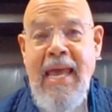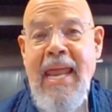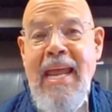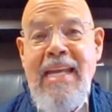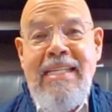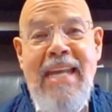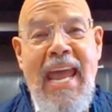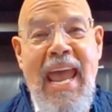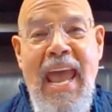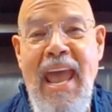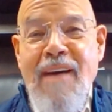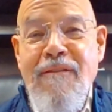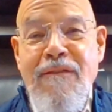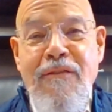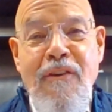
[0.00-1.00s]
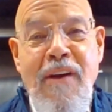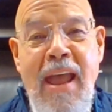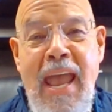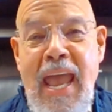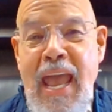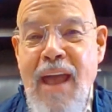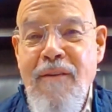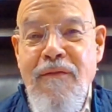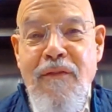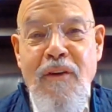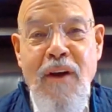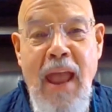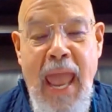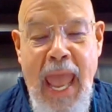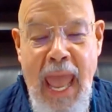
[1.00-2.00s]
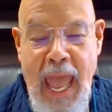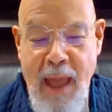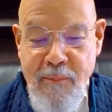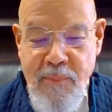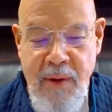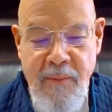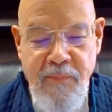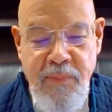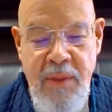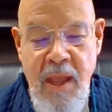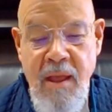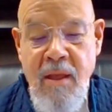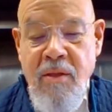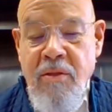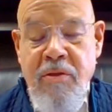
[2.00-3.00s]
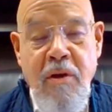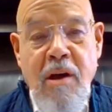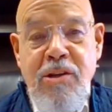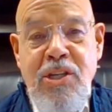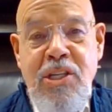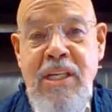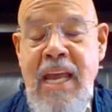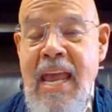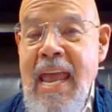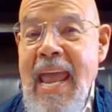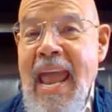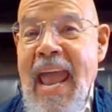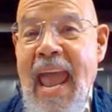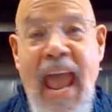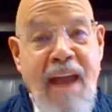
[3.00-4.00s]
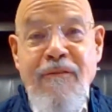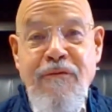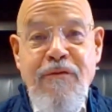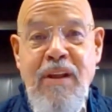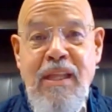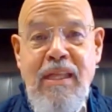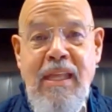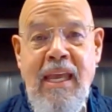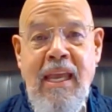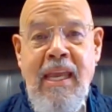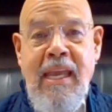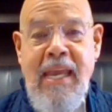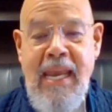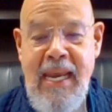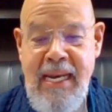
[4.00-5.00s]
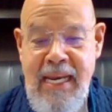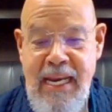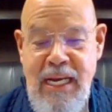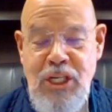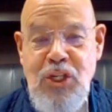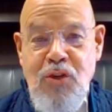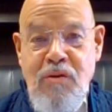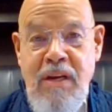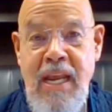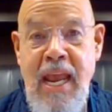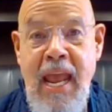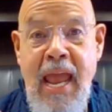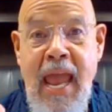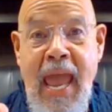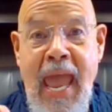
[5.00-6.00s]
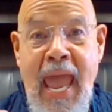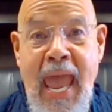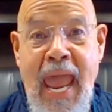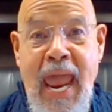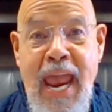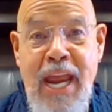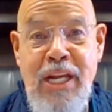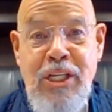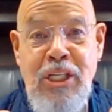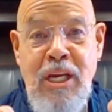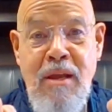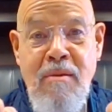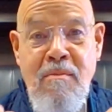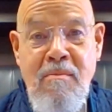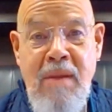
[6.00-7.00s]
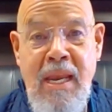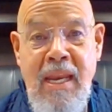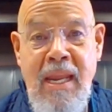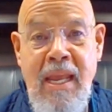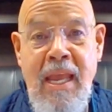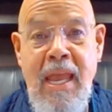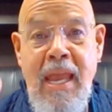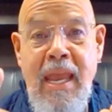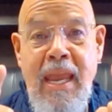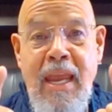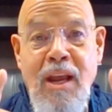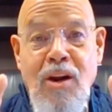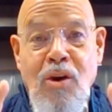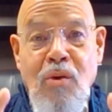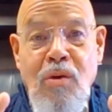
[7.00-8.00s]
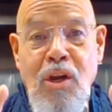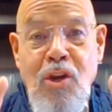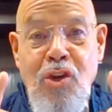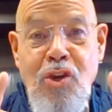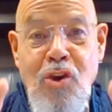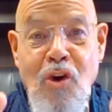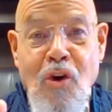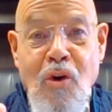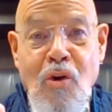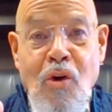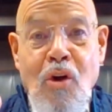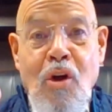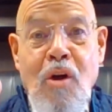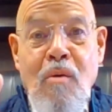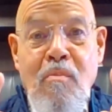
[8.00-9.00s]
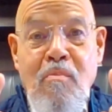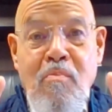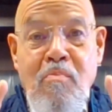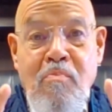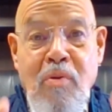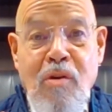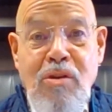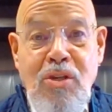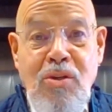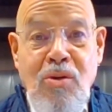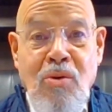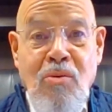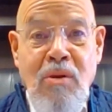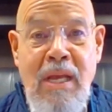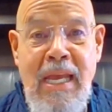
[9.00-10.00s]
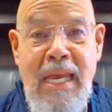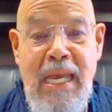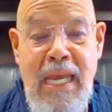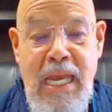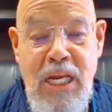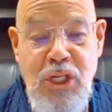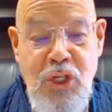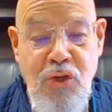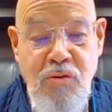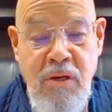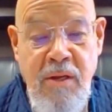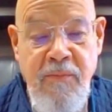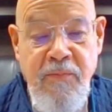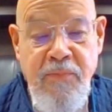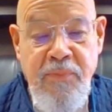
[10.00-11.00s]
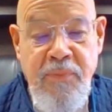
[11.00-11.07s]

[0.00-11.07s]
that has ever, ever happened. Thus, everything in history has meaning including your personal history.